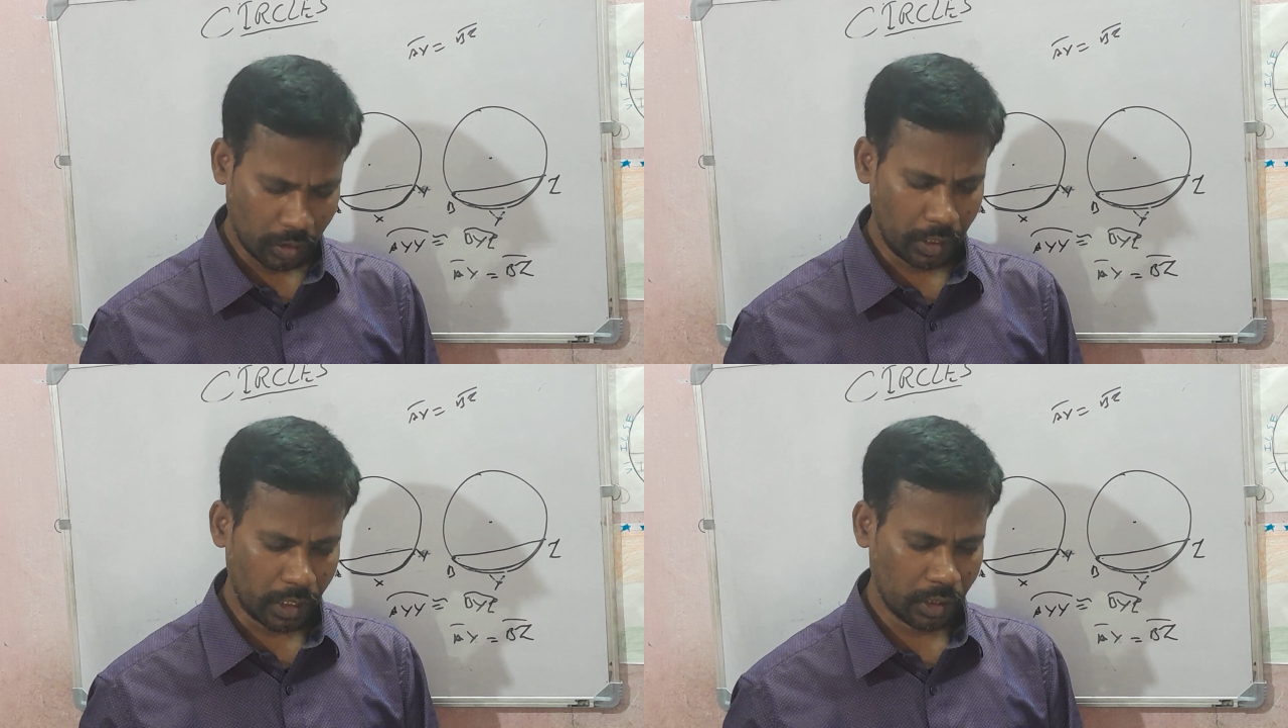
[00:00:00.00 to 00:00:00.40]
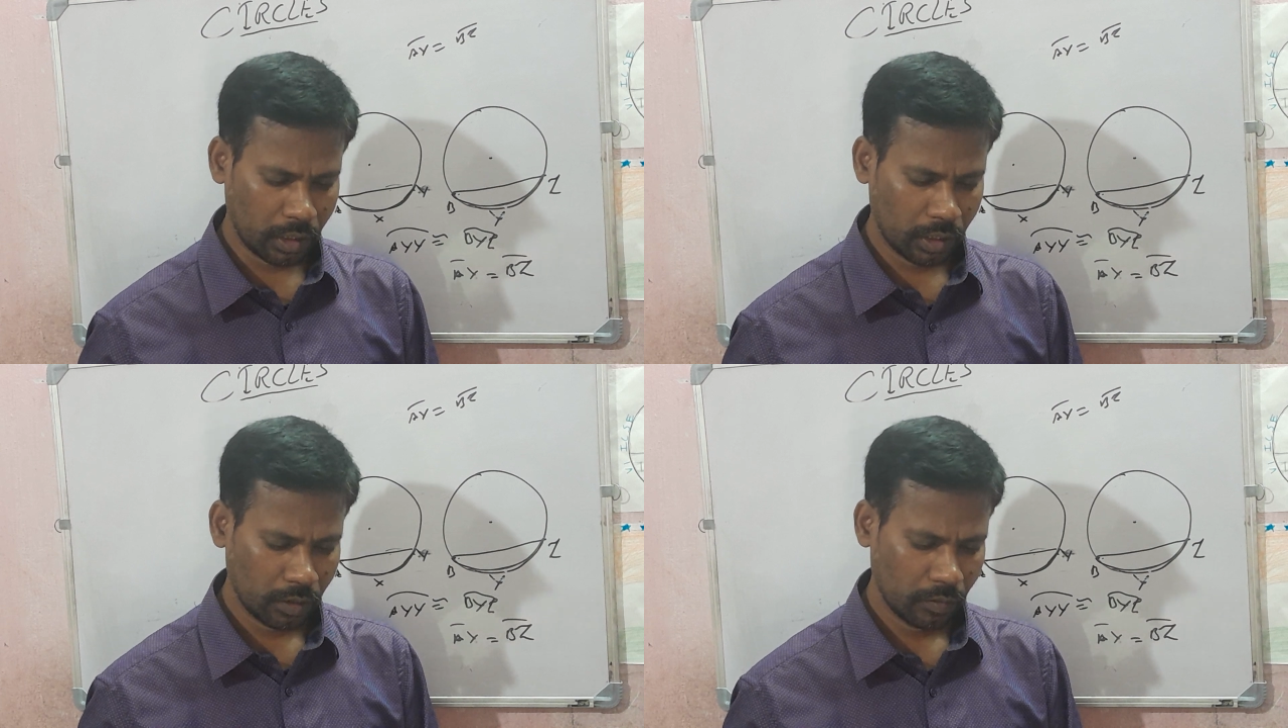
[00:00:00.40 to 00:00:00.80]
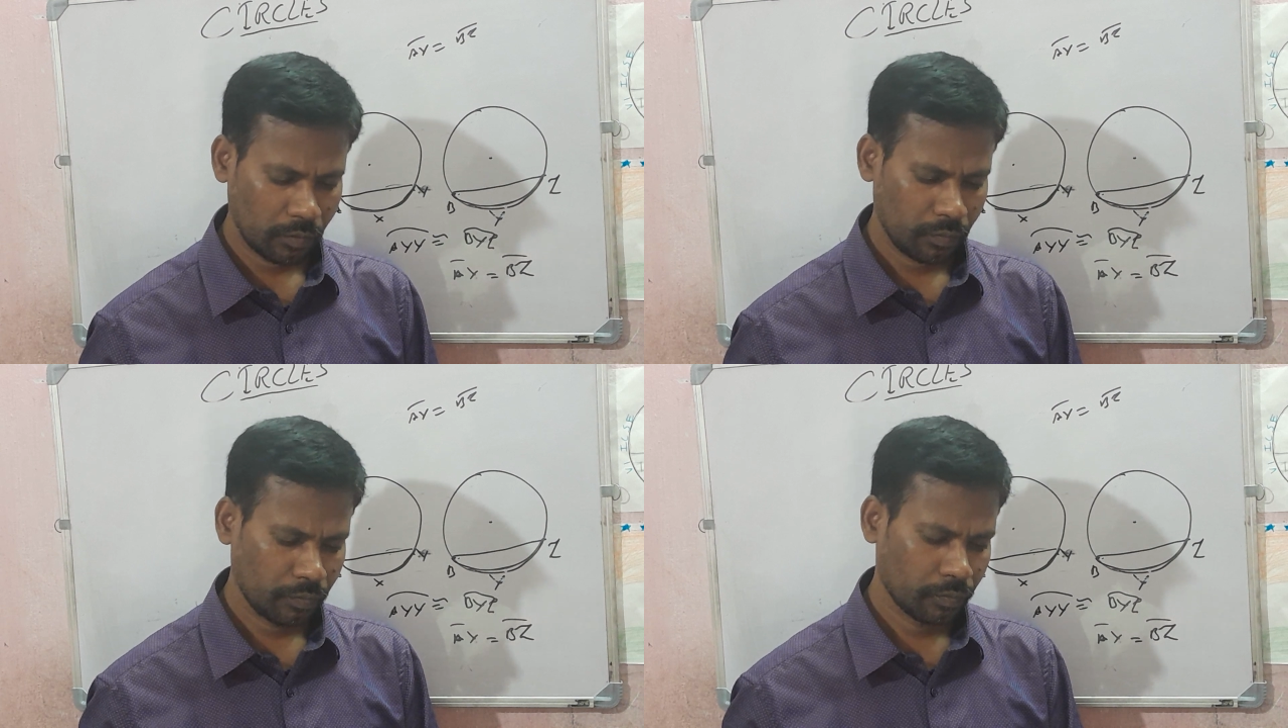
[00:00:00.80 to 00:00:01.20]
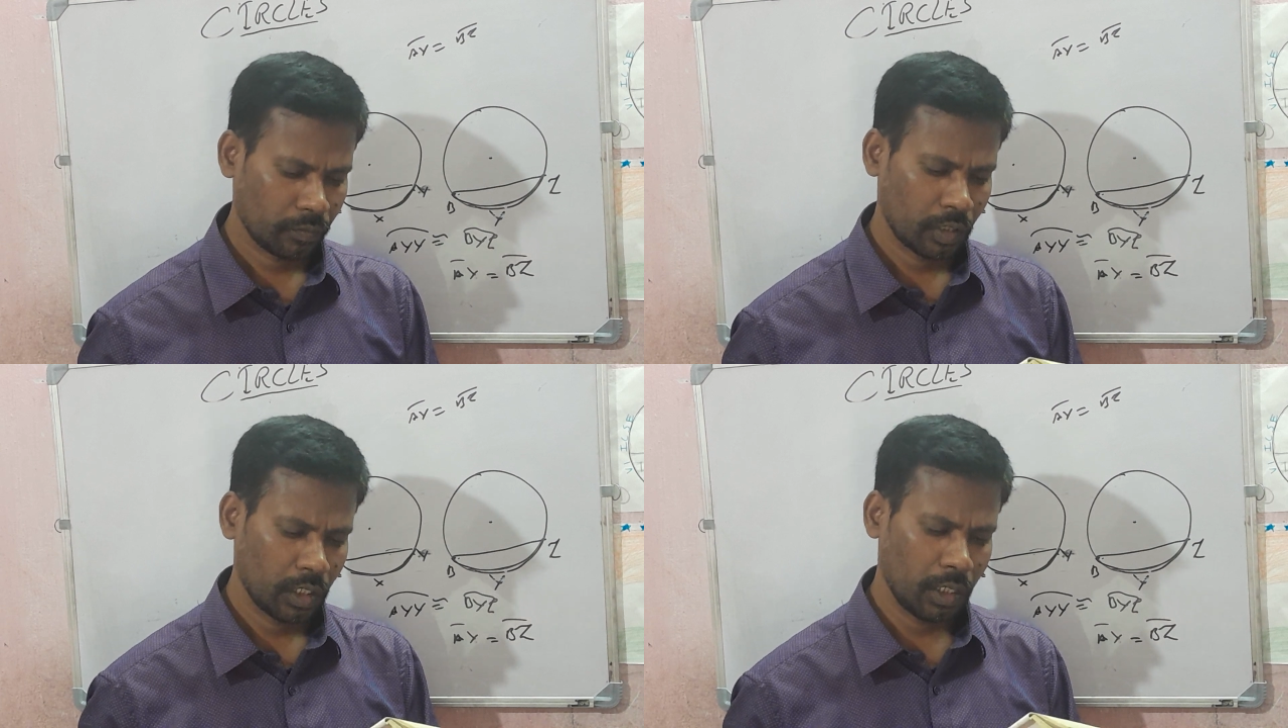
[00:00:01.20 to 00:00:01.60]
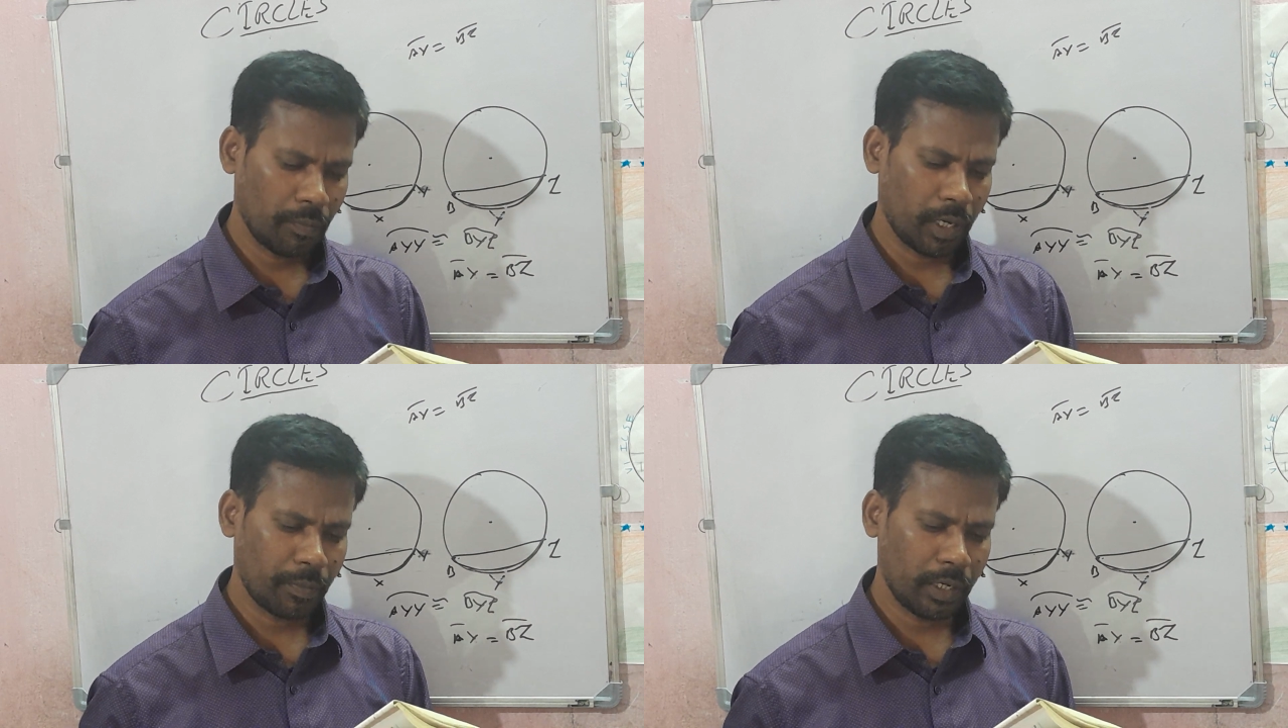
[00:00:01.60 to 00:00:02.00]
Next, the
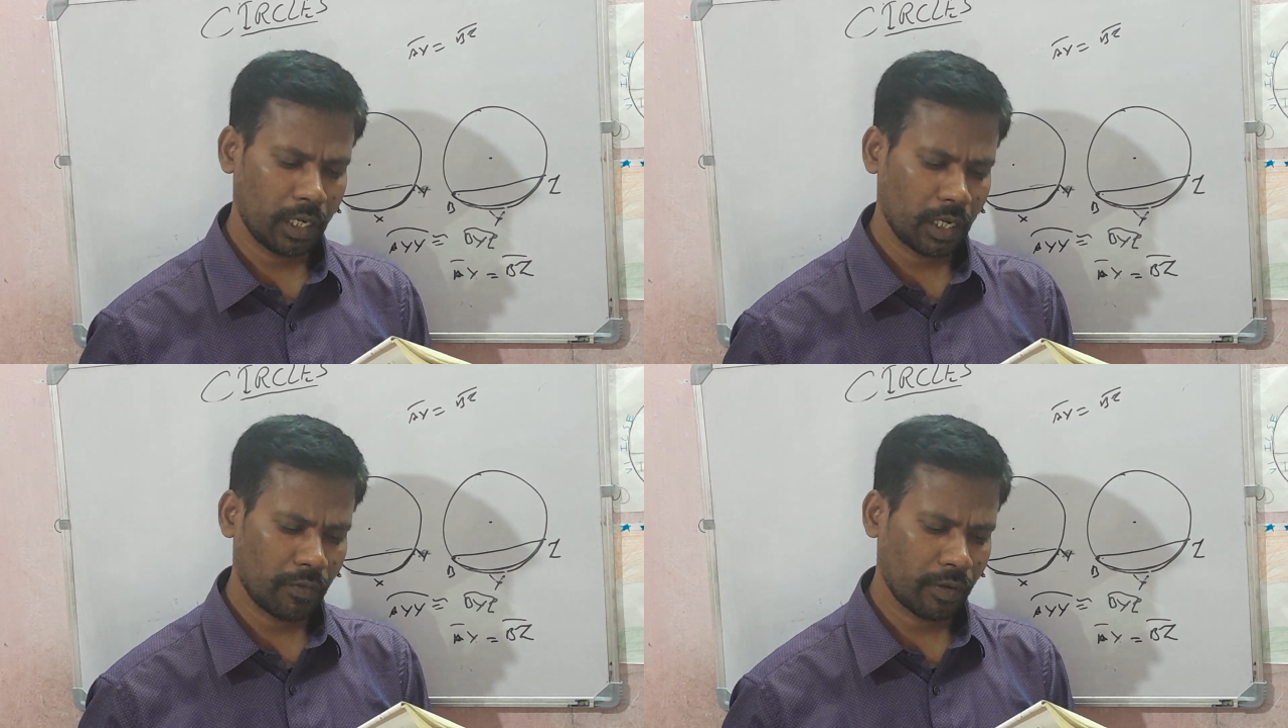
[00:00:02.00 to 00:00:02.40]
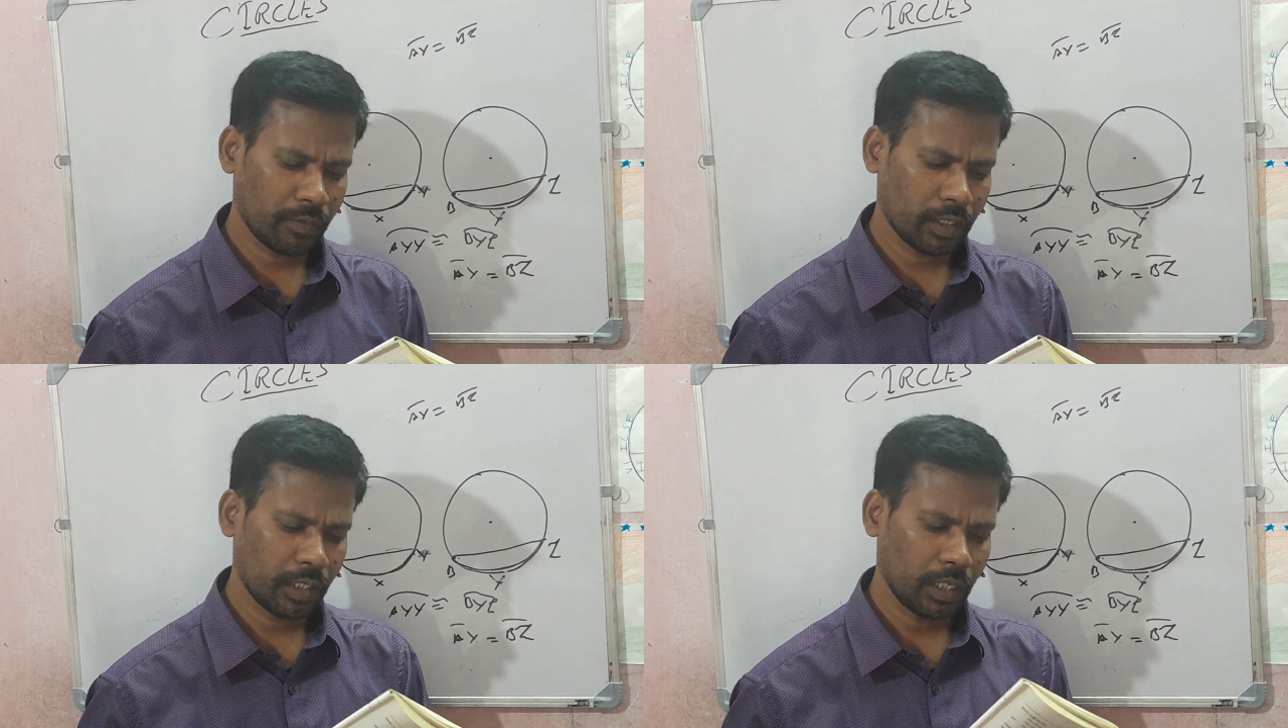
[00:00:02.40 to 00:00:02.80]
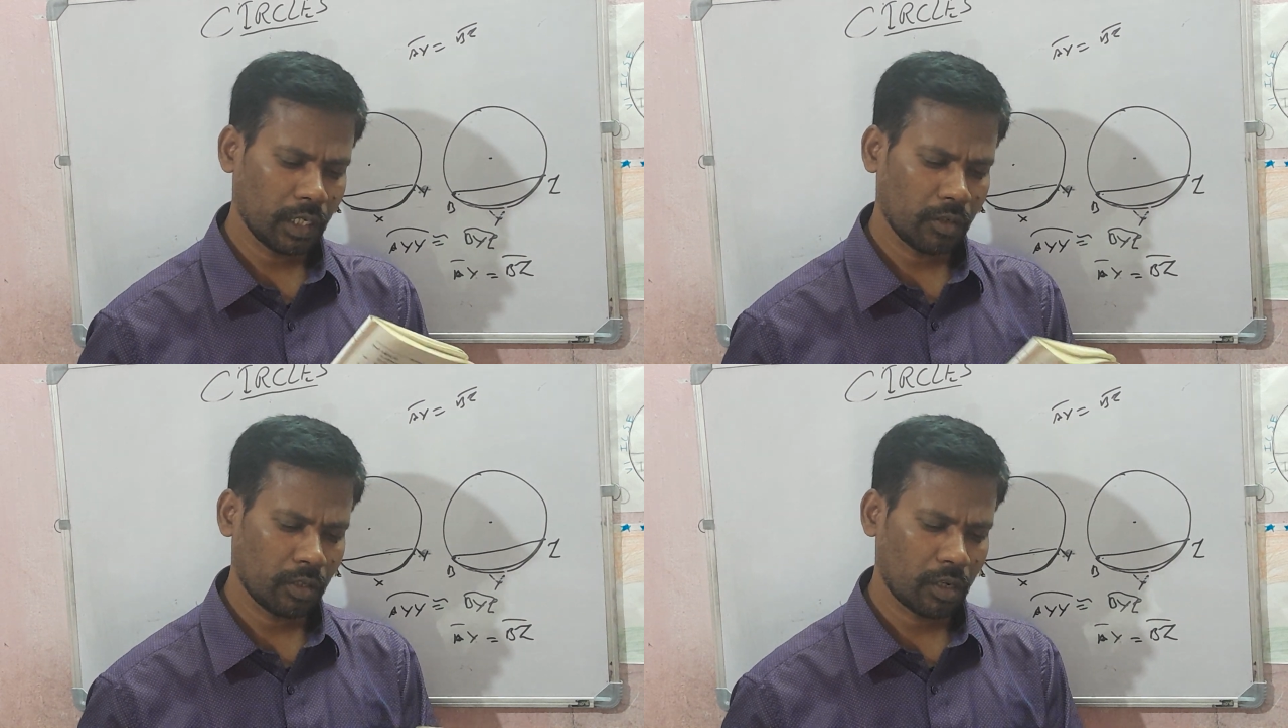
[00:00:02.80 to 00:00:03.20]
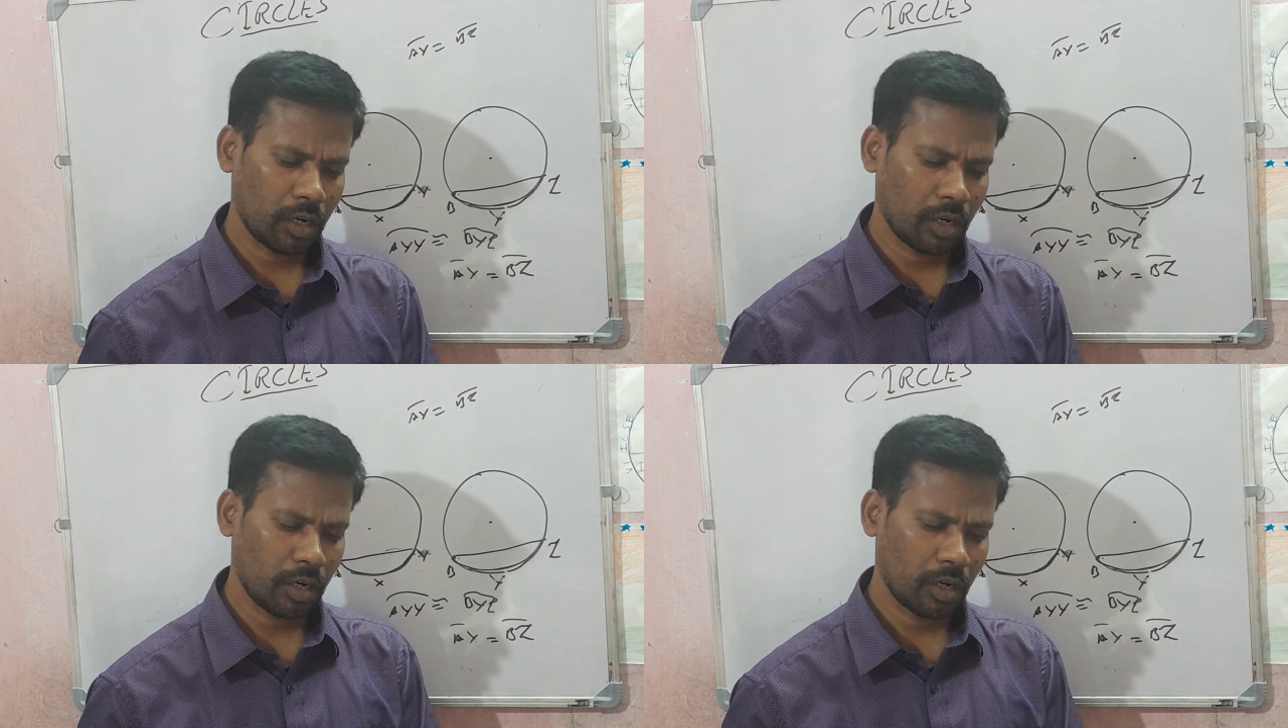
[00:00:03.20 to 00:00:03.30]
perpendicular from the center to the